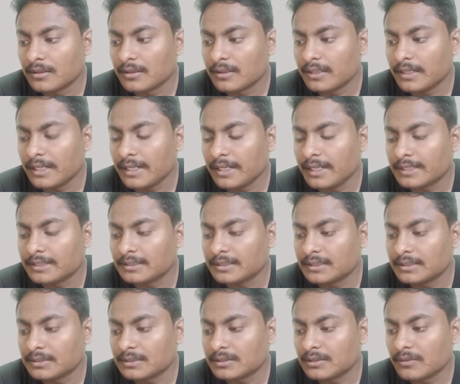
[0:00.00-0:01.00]
red
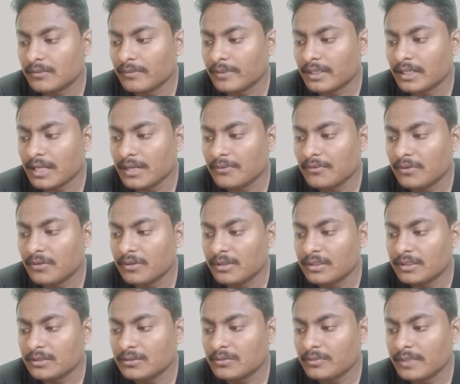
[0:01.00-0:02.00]
axis, but I want
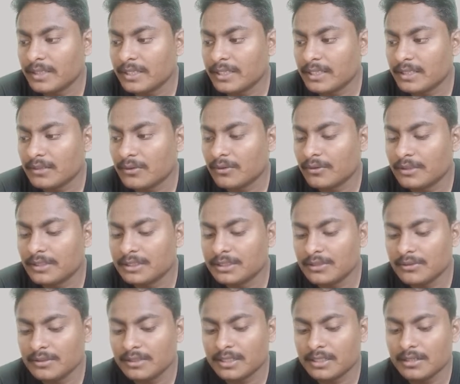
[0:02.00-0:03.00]
to make it
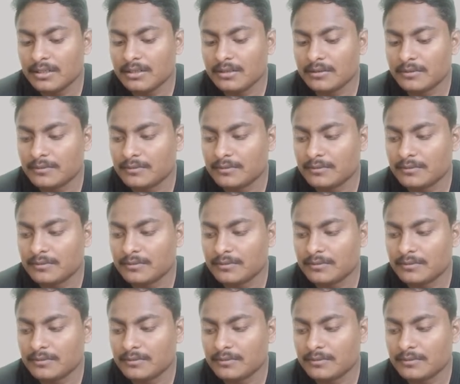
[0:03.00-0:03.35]
horizontal.